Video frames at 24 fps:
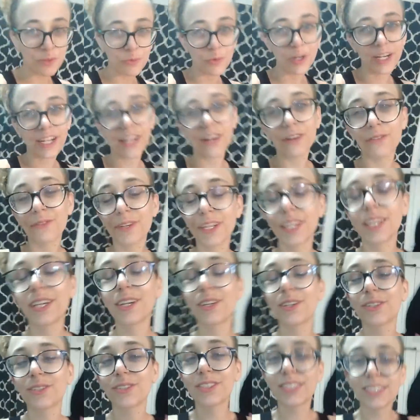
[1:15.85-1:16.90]
workout
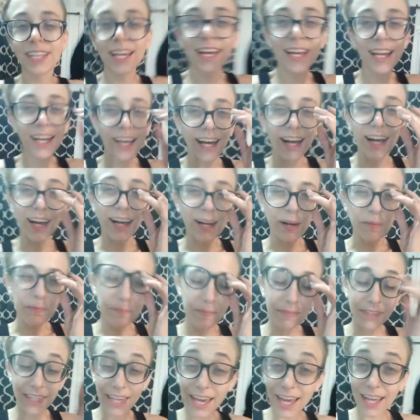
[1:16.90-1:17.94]
videos. Um,
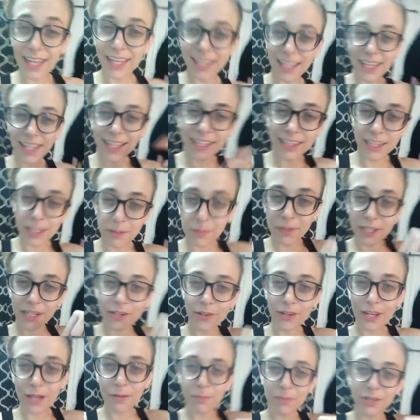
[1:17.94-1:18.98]
yeah, let me know
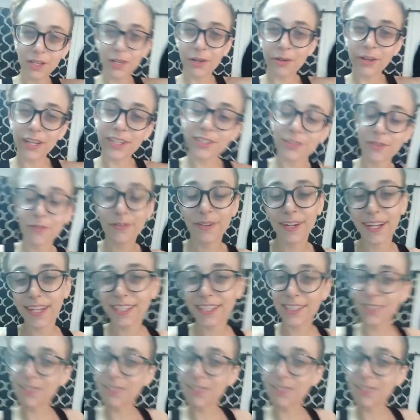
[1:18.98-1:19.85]
down below. And don't forget to